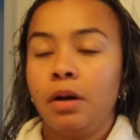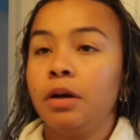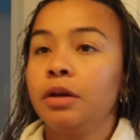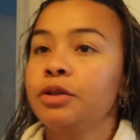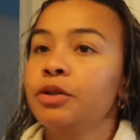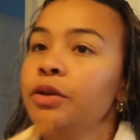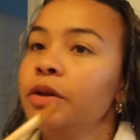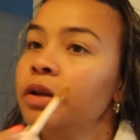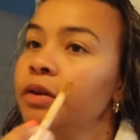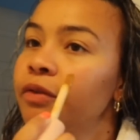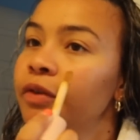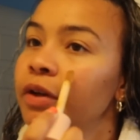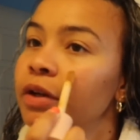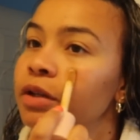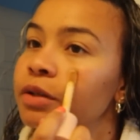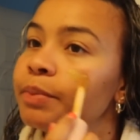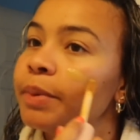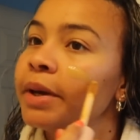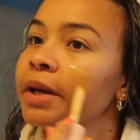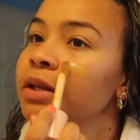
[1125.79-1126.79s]
also need to
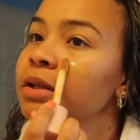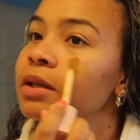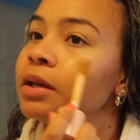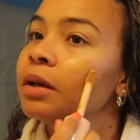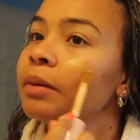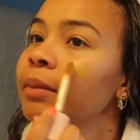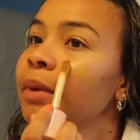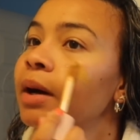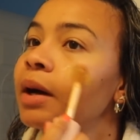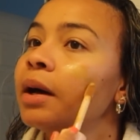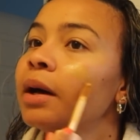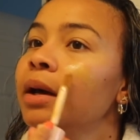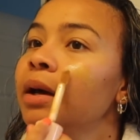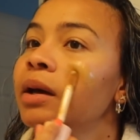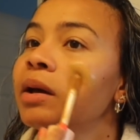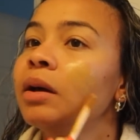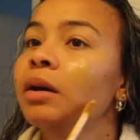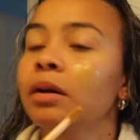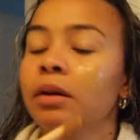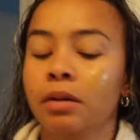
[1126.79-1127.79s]
finish painting
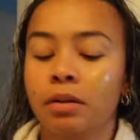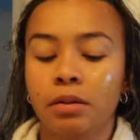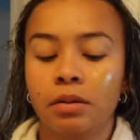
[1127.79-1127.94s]
my